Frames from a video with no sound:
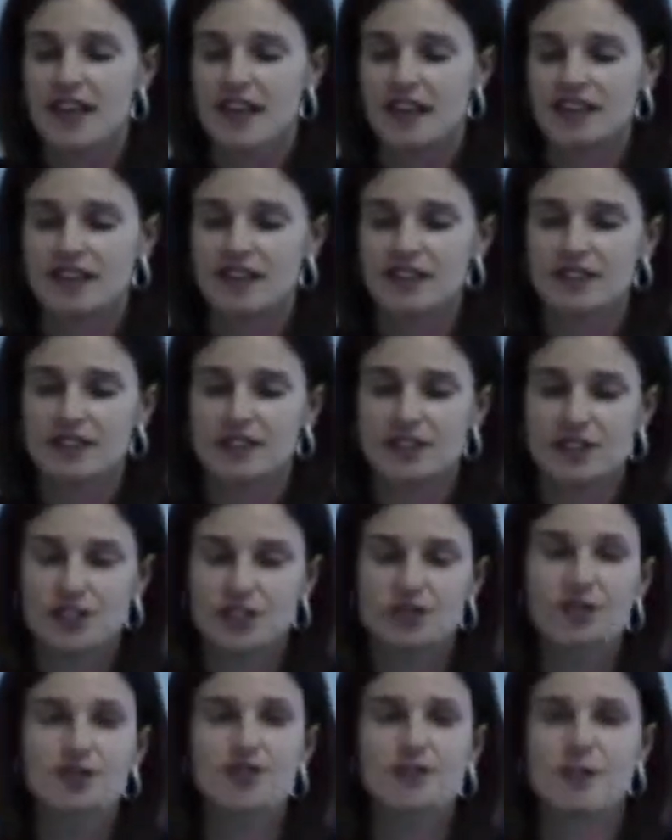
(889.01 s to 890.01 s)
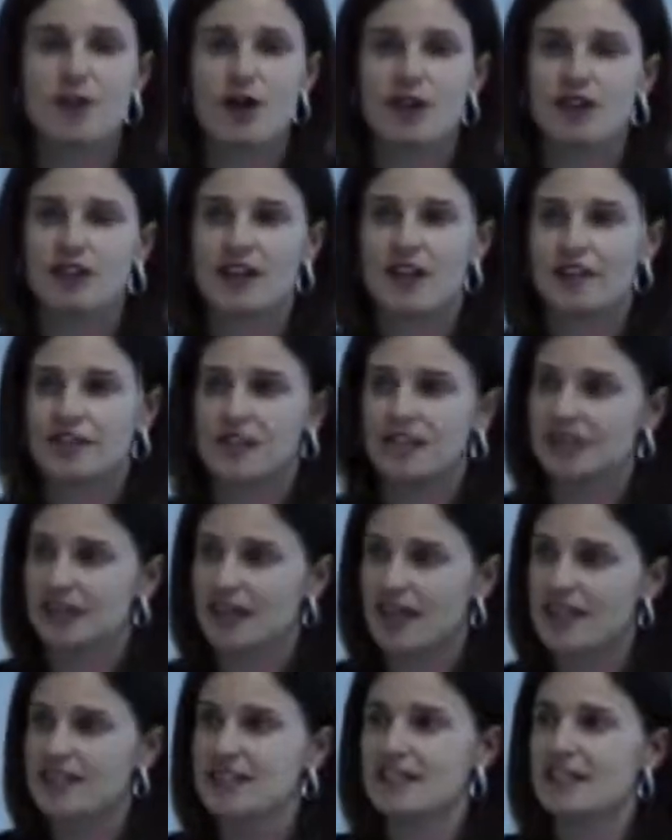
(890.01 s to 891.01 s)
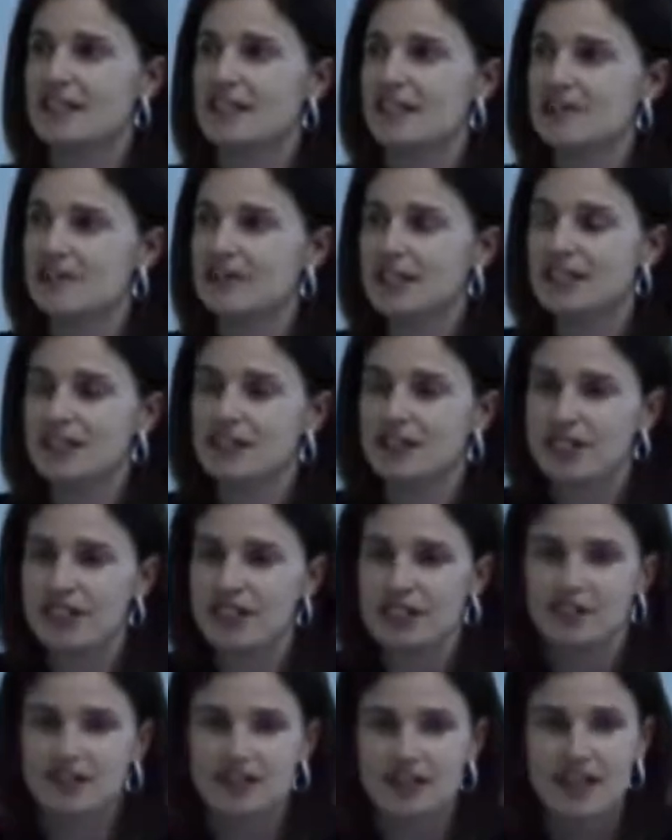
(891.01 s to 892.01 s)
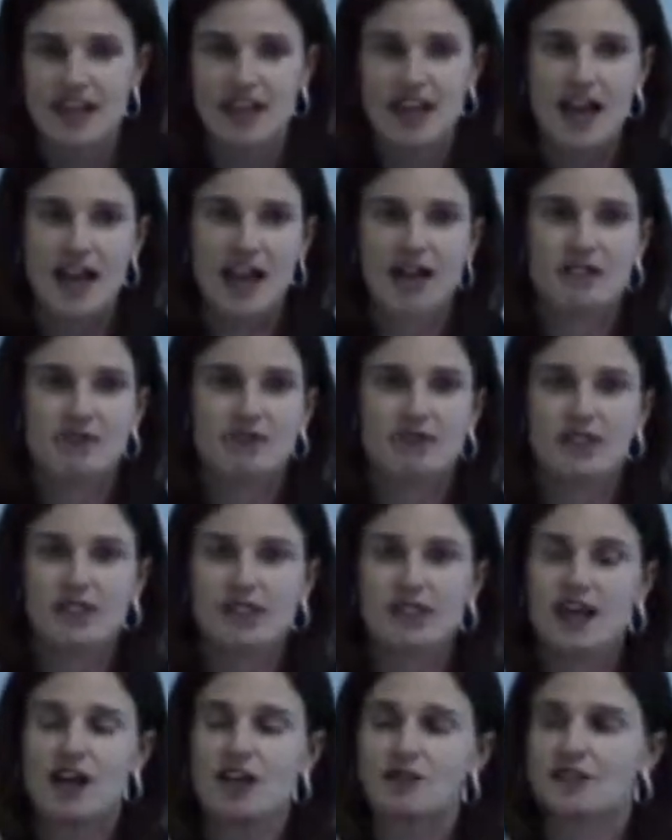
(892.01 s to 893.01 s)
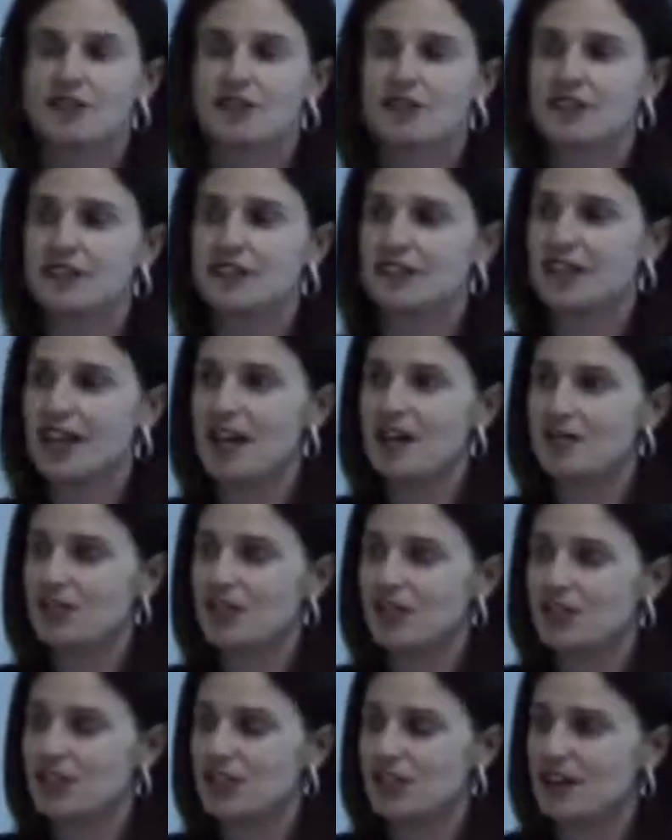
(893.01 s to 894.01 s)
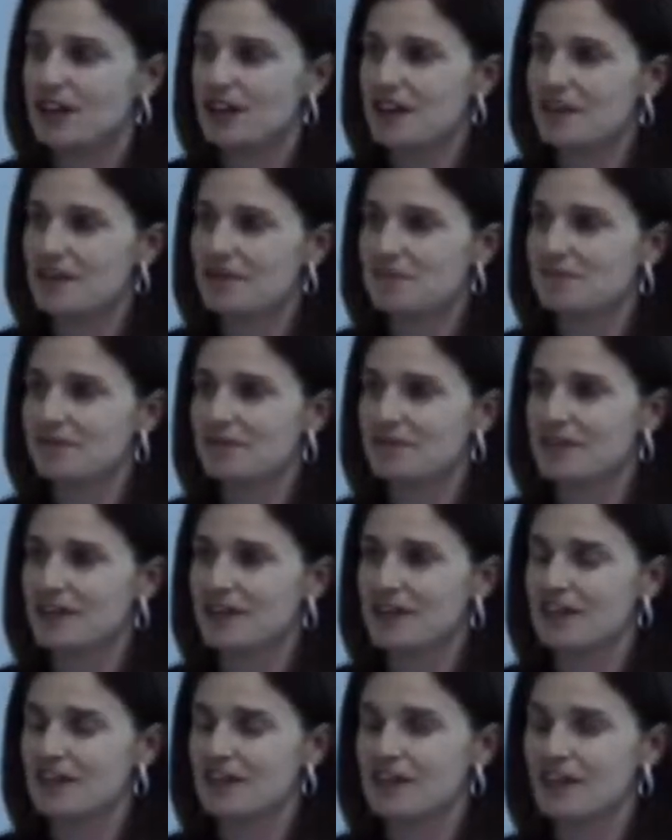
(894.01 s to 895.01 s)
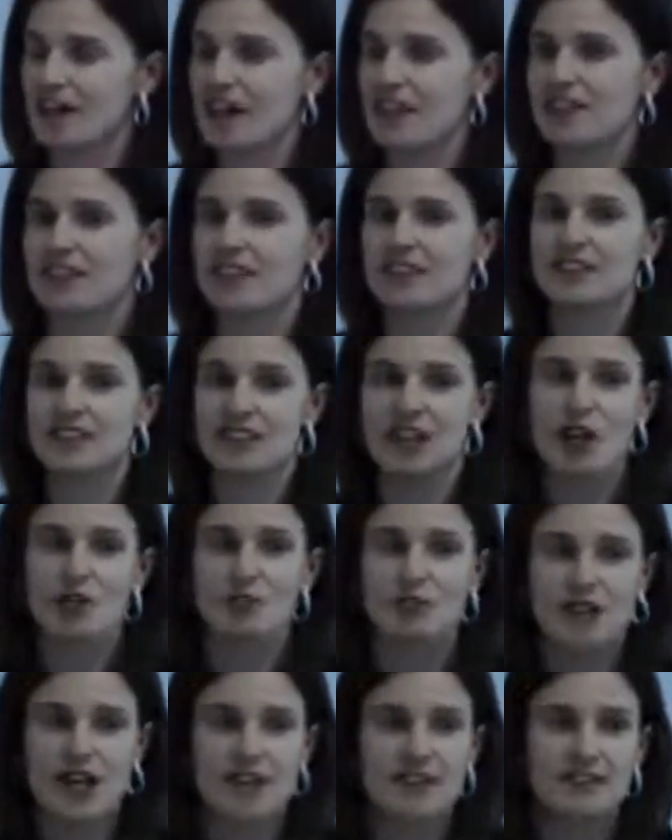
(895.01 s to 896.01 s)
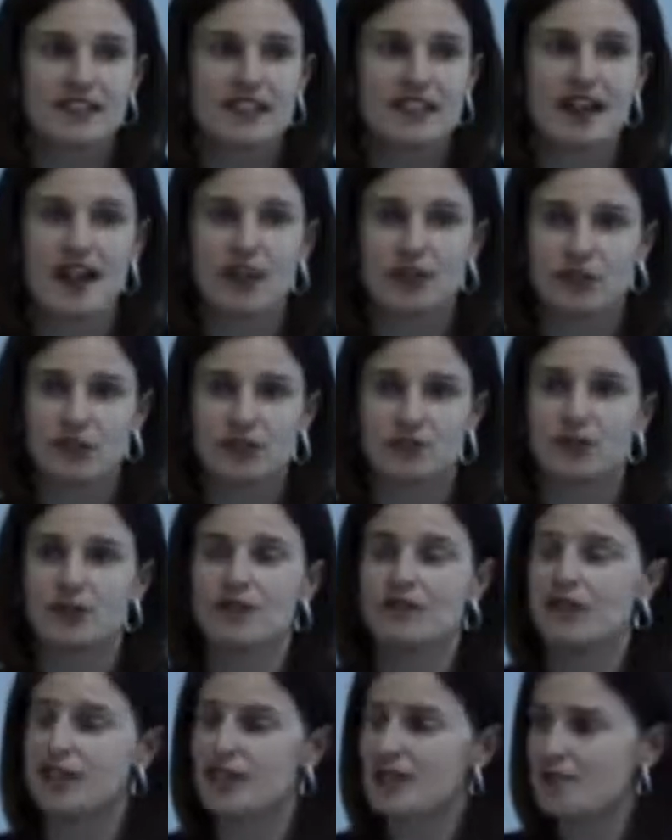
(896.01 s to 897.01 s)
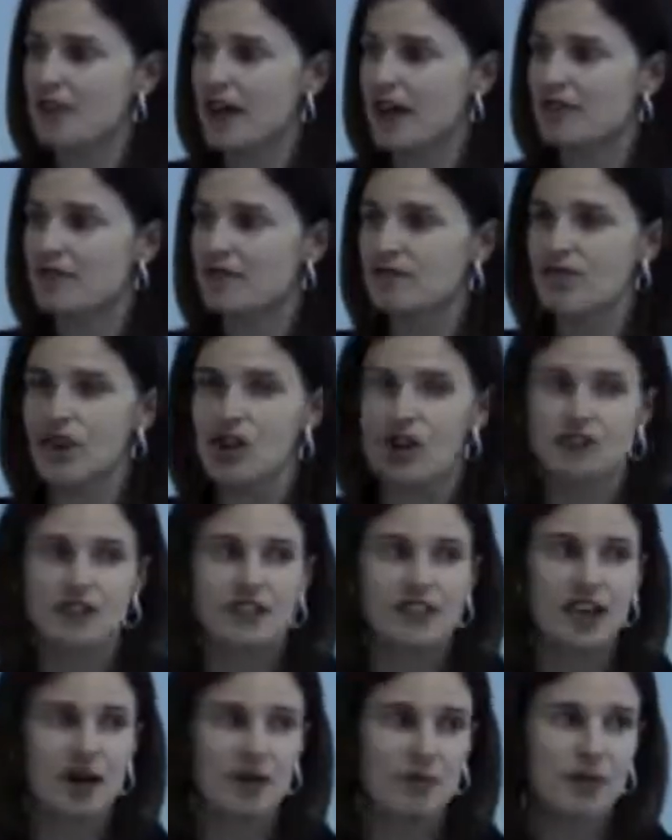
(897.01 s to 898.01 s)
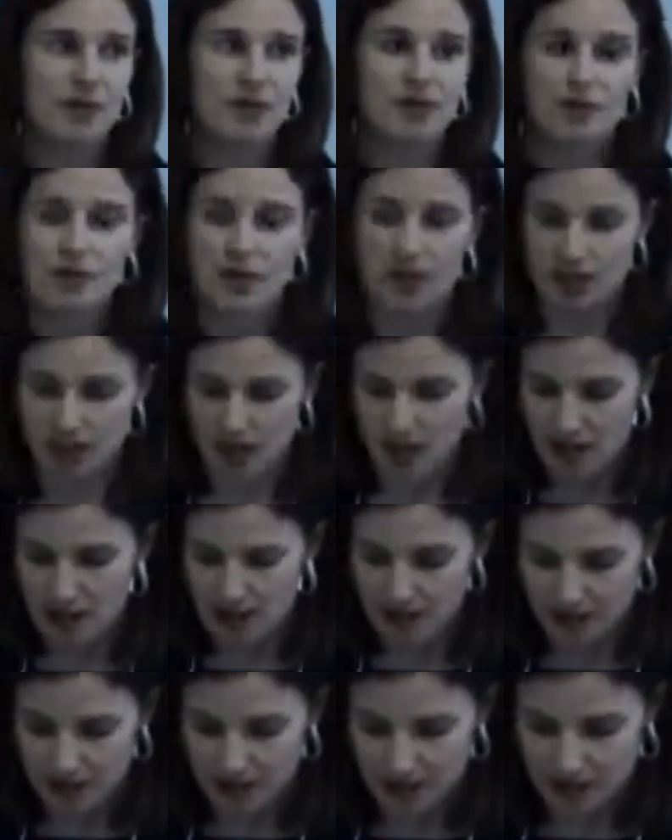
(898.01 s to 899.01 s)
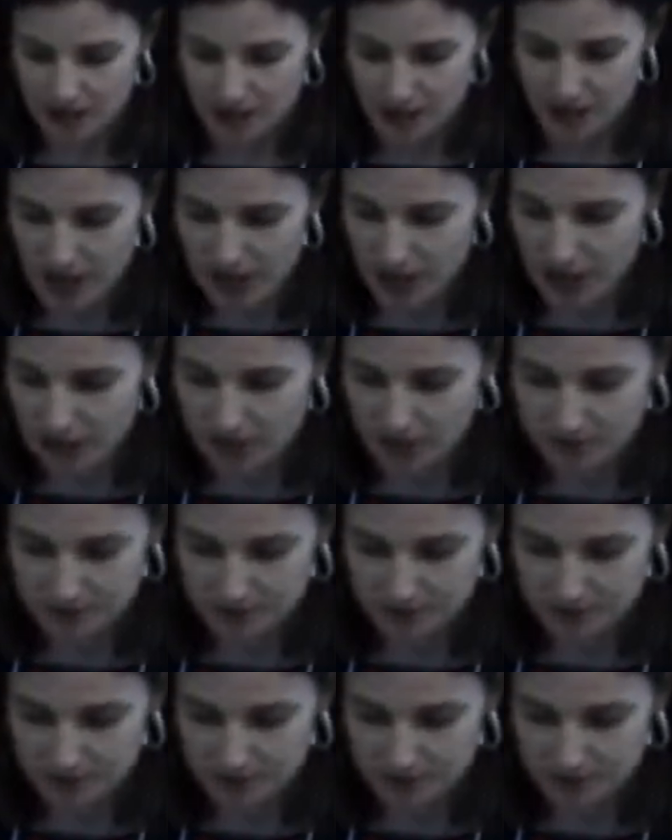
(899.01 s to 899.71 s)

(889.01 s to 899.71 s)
This is a huge part of these KTE materials and really helps to establish, um, uh, I think, to help translate, and we'll sort of keep that involved and up on the Quigger Library as well.